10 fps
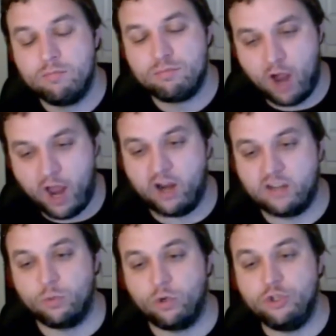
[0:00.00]

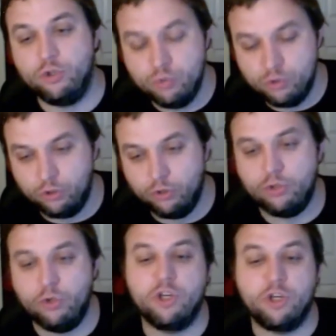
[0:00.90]
products, where you knew
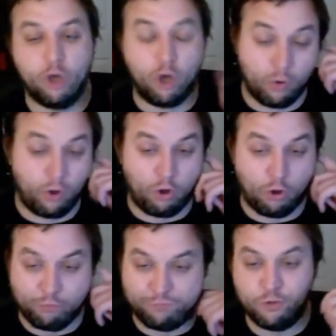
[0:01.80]
you could go to a
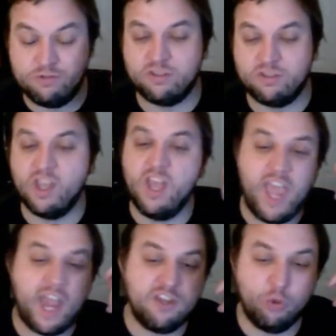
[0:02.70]
Whole Foods
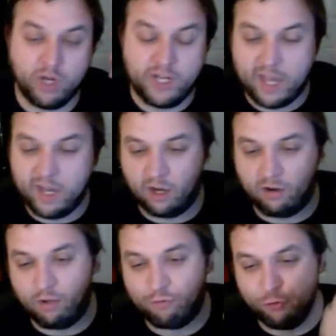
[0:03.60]
and you were
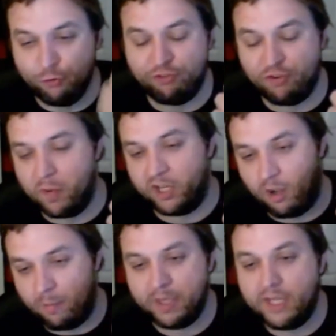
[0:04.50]
getting food from a
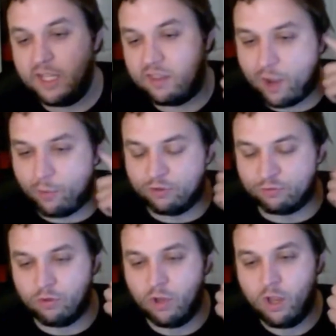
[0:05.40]
company that
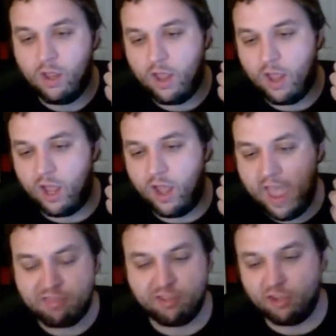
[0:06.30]
was
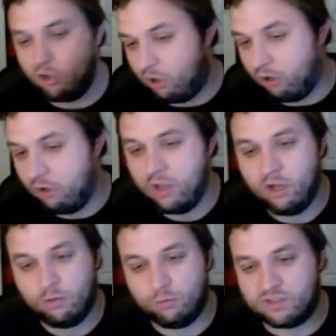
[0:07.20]
ethical,
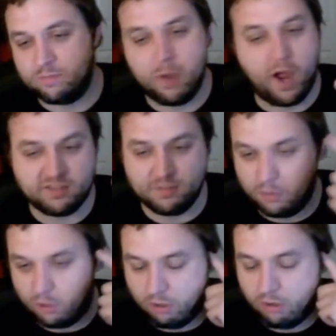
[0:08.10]

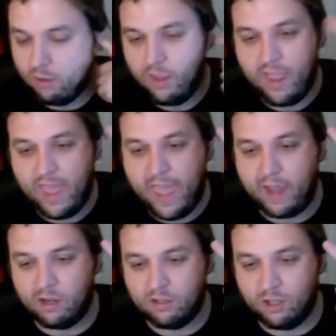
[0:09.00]
responsible, and